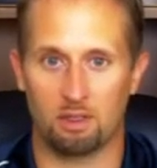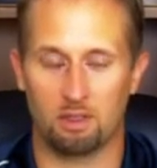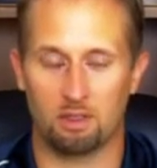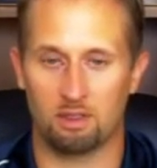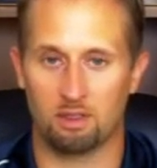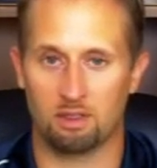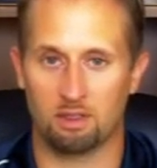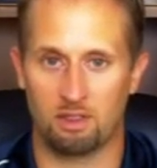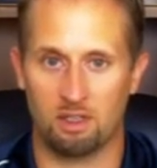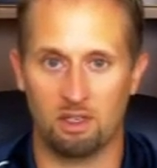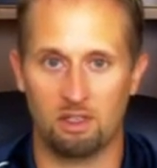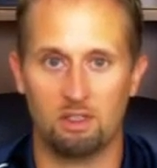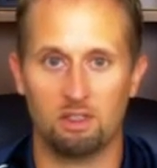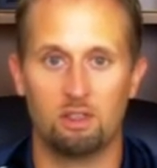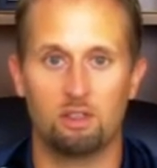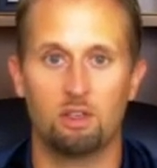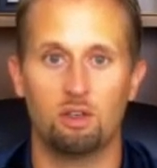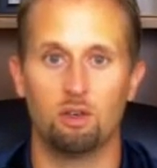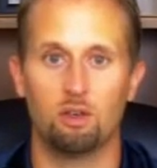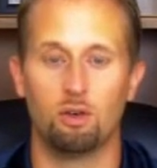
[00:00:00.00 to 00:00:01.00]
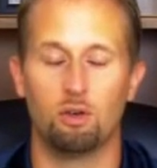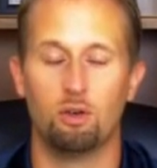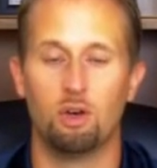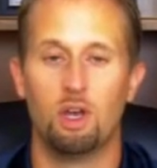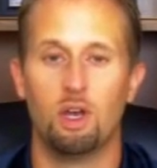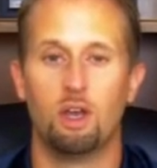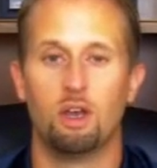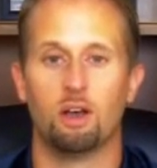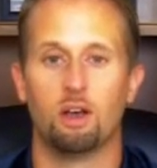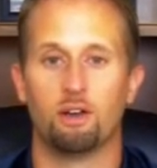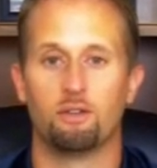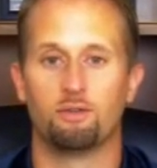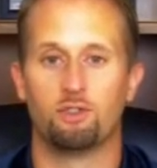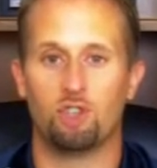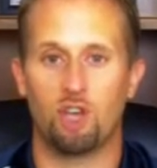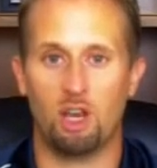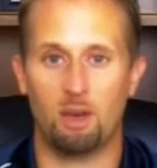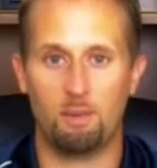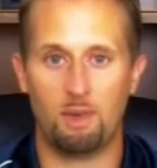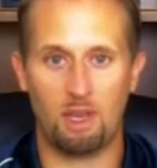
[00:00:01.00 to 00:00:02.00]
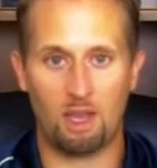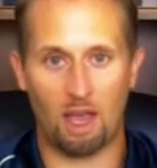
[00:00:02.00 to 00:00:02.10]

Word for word: This is season two of Jamie